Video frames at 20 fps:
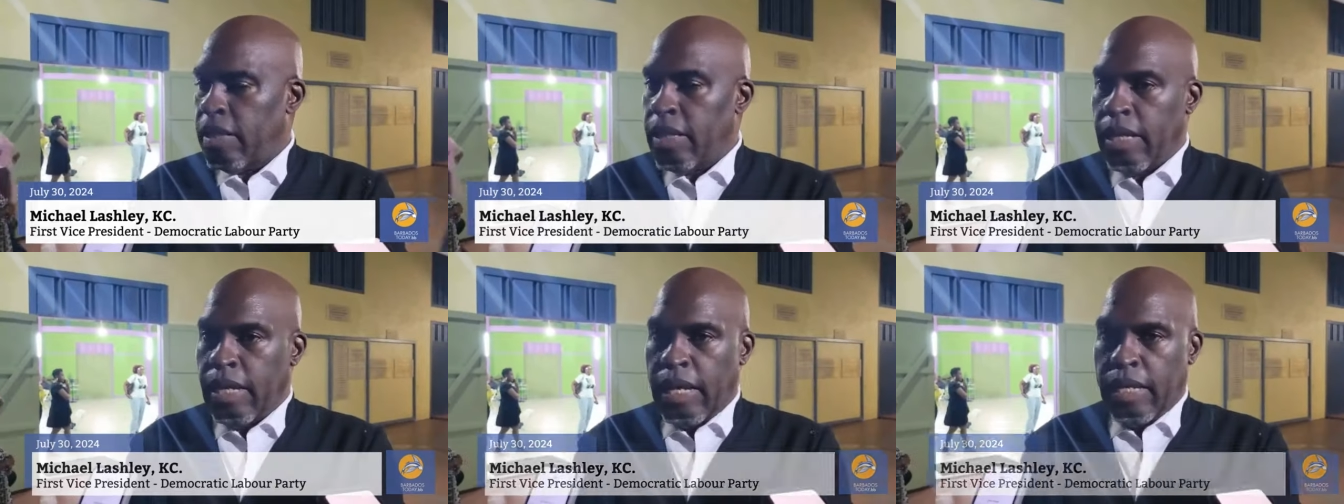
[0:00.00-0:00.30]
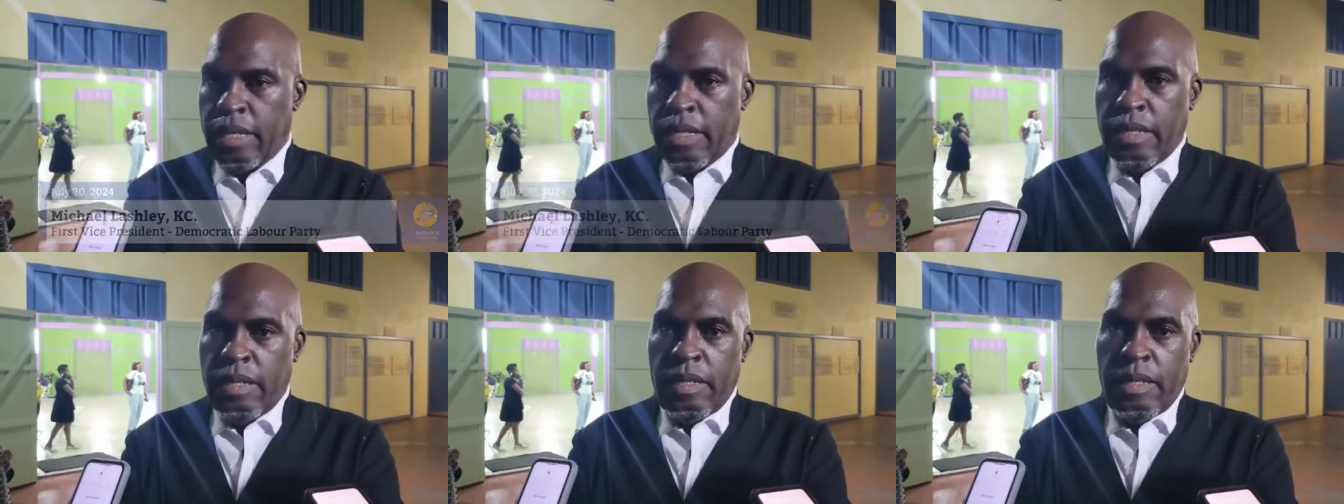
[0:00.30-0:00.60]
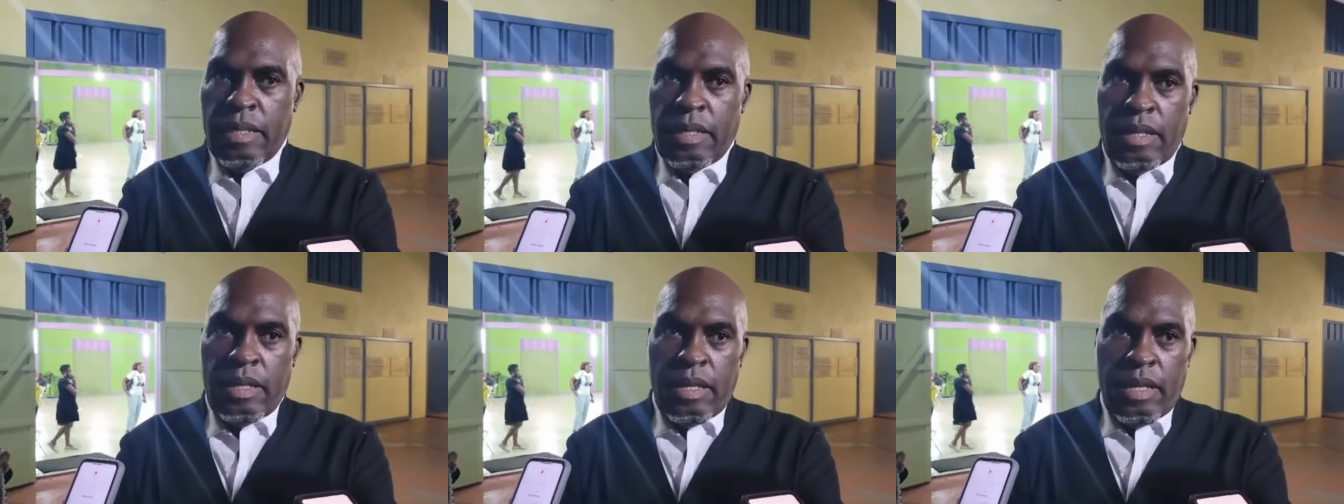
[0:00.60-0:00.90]
together
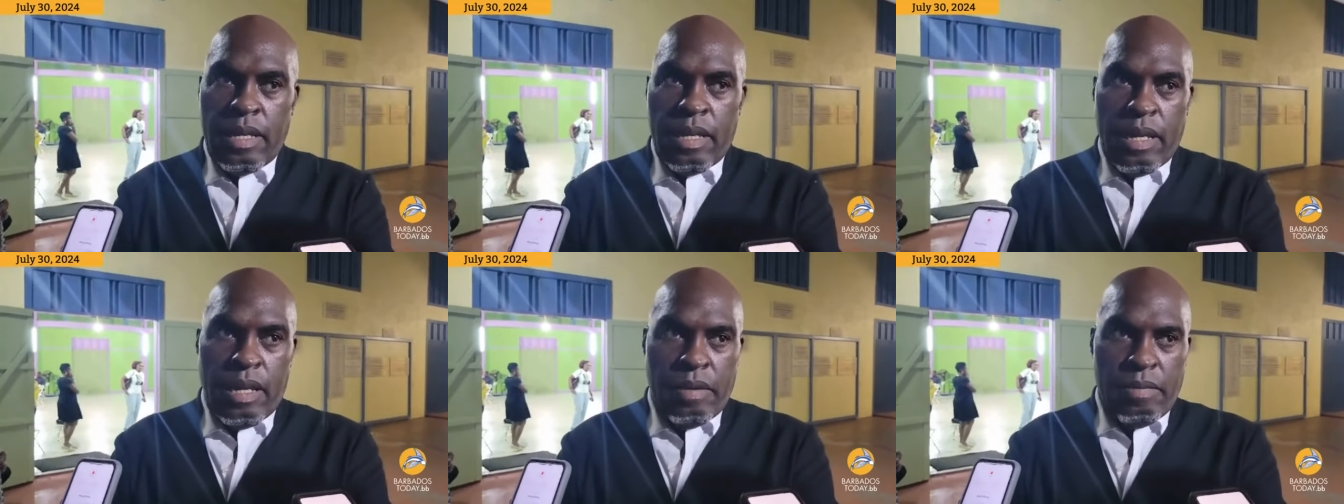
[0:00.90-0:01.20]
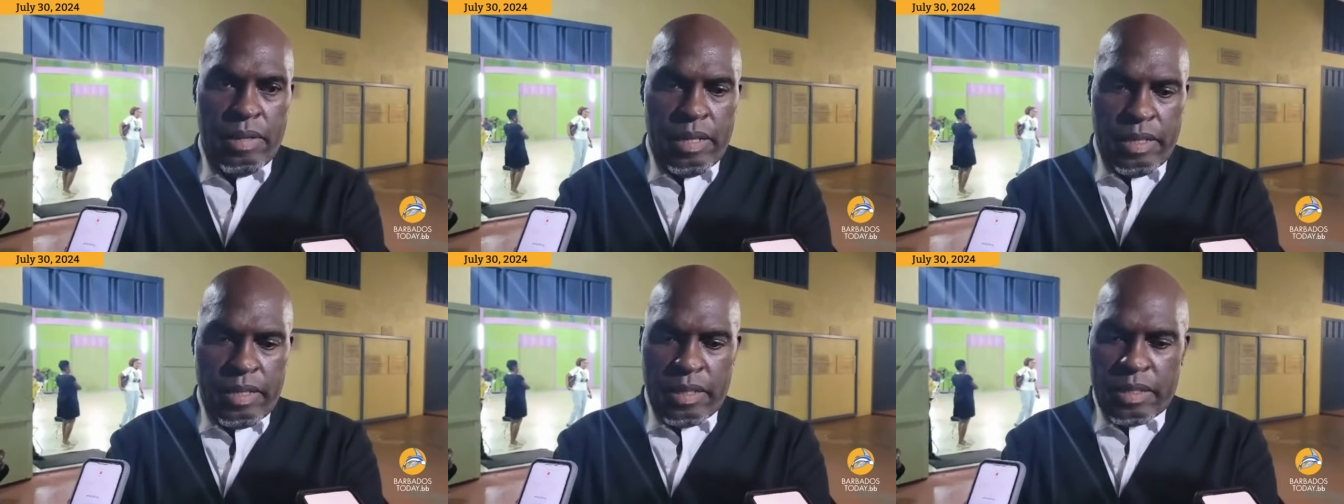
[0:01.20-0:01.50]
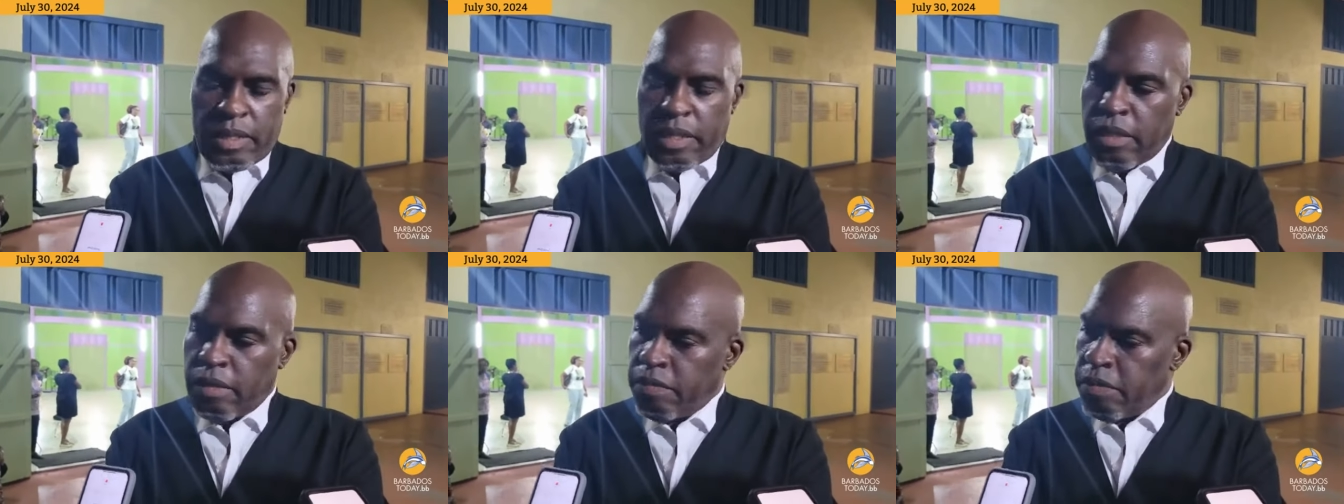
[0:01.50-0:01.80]
and really to
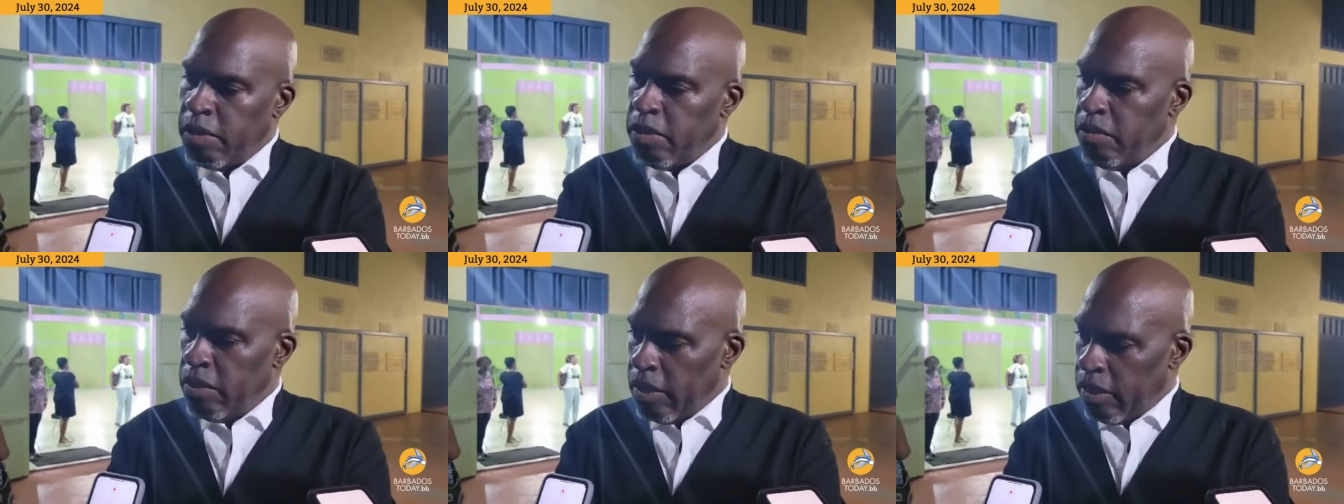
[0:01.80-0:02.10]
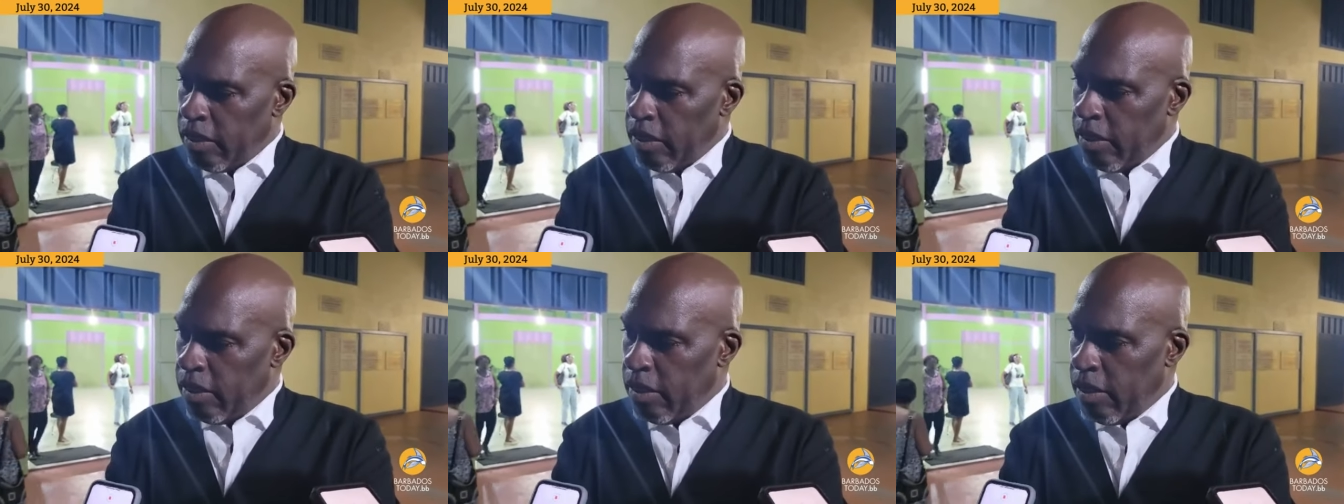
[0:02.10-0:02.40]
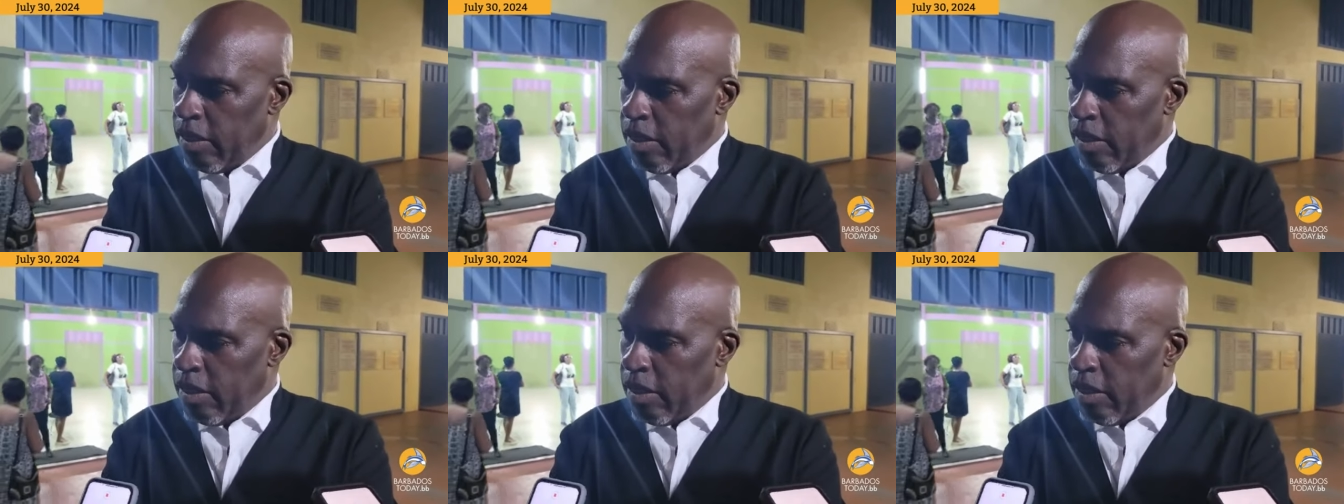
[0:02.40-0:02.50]
seek for unity.